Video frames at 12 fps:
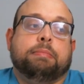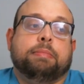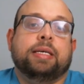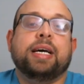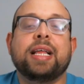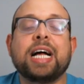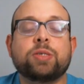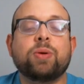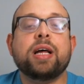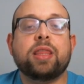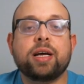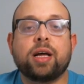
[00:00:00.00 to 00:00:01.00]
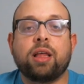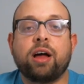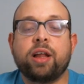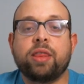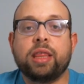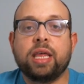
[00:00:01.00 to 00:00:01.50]
yeah, that's where I think a
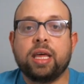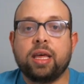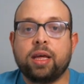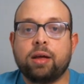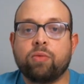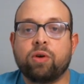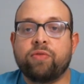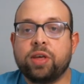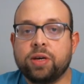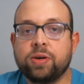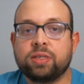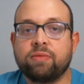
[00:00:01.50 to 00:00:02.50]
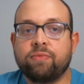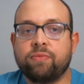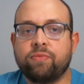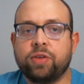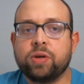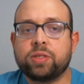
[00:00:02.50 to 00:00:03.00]
lot of the reviews and
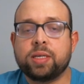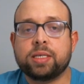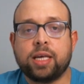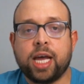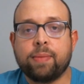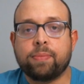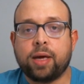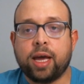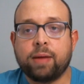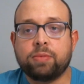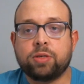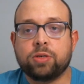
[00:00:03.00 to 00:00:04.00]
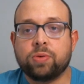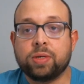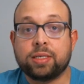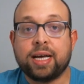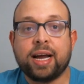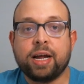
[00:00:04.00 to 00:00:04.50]
views on this game came to,
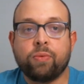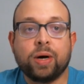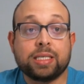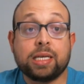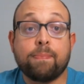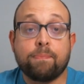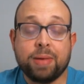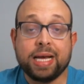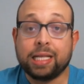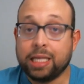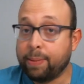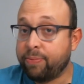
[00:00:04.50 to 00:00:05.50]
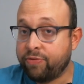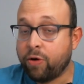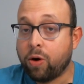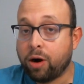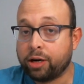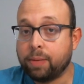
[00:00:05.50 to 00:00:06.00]
was that it wasn't a big leap
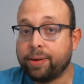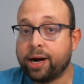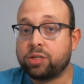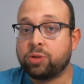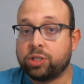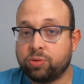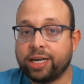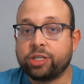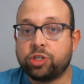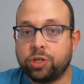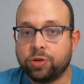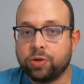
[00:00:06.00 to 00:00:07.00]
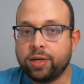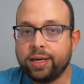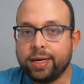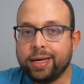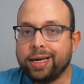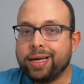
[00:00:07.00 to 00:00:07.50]
forward compared to Streets of Rage 2.
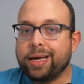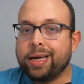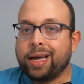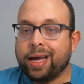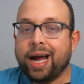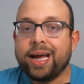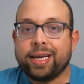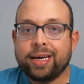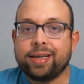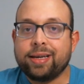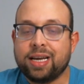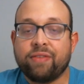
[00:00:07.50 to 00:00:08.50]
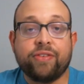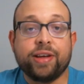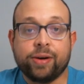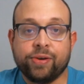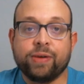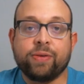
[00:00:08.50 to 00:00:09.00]
And I can definitely
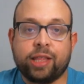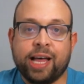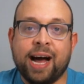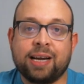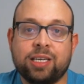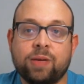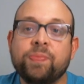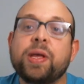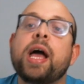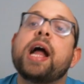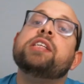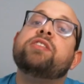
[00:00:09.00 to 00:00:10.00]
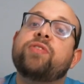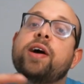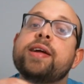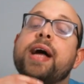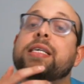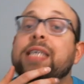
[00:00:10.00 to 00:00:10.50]
agree with that. And it's
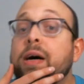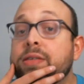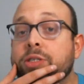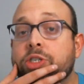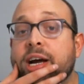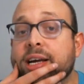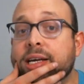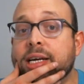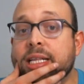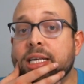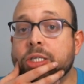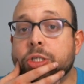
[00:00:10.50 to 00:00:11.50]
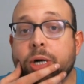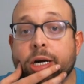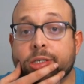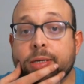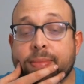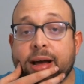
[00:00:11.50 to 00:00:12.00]
funny, as I was checking in the
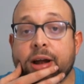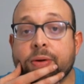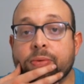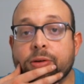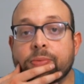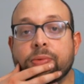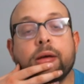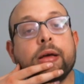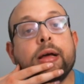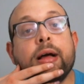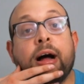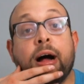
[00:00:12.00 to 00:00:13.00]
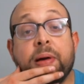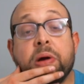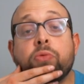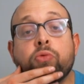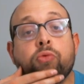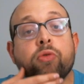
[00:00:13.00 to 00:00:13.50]
instruction manual, it
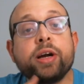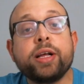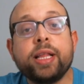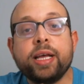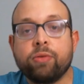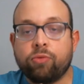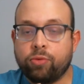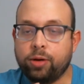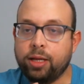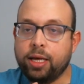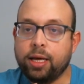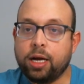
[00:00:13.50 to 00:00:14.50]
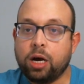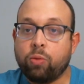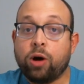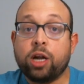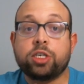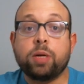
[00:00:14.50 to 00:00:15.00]
really
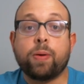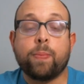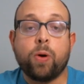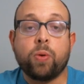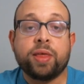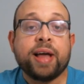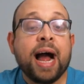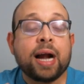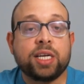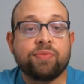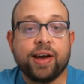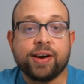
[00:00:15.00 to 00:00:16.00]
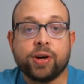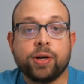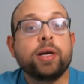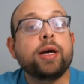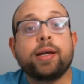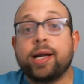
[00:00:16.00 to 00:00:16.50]
wanted to promote the activator.
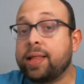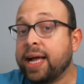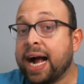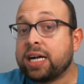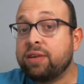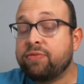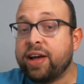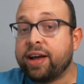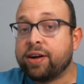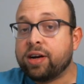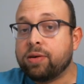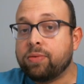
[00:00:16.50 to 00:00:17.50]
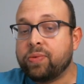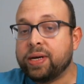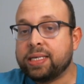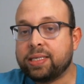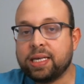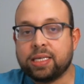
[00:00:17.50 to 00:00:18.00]
Now, the activator
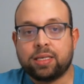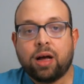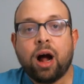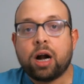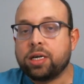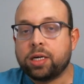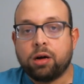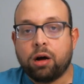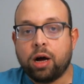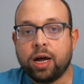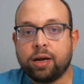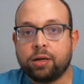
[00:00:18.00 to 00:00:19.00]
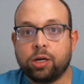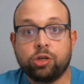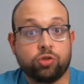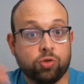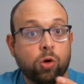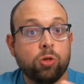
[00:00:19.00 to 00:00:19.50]
was this octagon
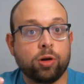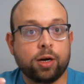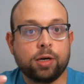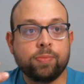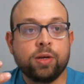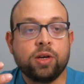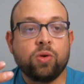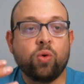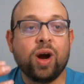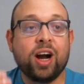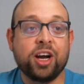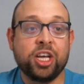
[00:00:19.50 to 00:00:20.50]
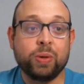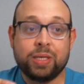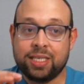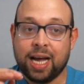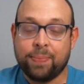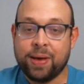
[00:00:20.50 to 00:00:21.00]
controller where you would
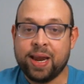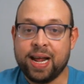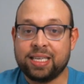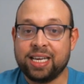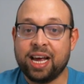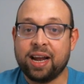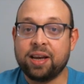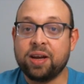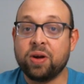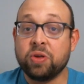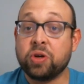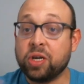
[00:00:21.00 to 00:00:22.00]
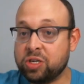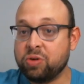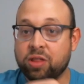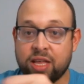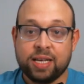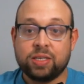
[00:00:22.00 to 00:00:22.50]
step in it and, you can
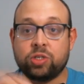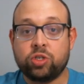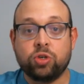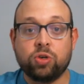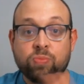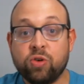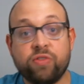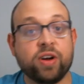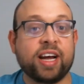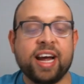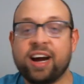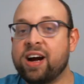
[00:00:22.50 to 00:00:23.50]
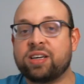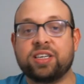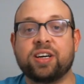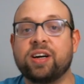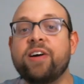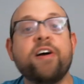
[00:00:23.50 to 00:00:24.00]
do this to move your
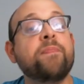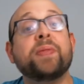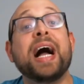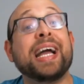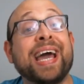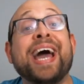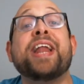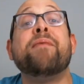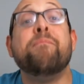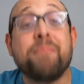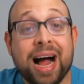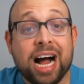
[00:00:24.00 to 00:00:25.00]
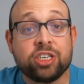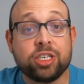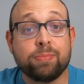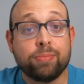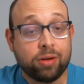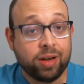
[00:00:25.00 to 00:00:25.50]
character. I can't
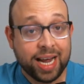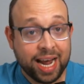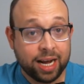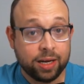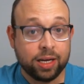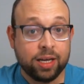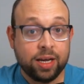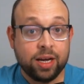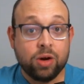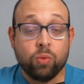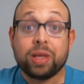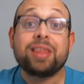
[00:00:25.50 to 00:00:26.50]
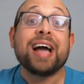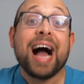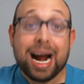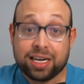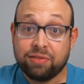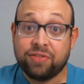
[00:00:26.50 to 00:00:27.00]
imagine playing with the
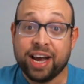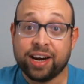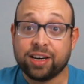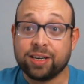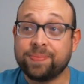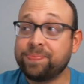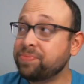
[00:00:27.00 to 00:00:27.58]
activator